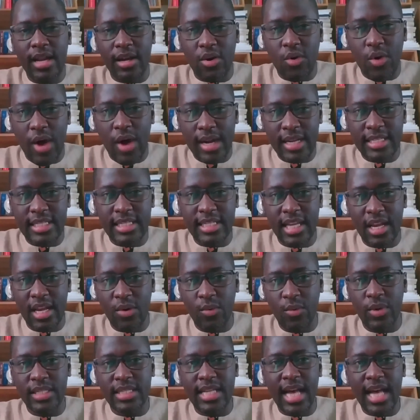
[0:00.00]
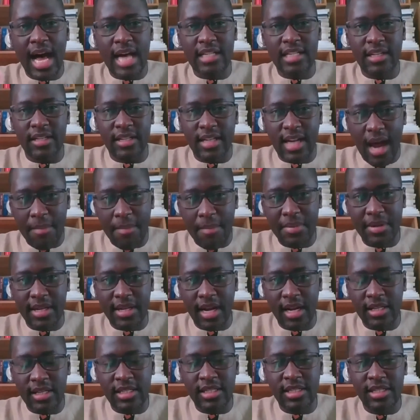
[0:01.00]
coalescing with other
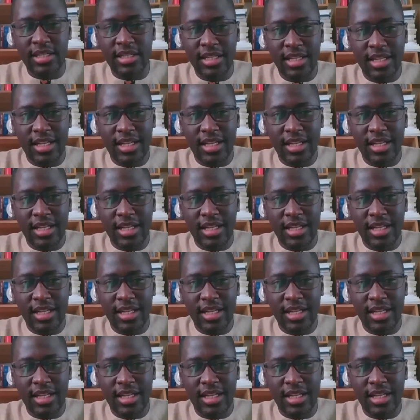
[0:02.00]
capitals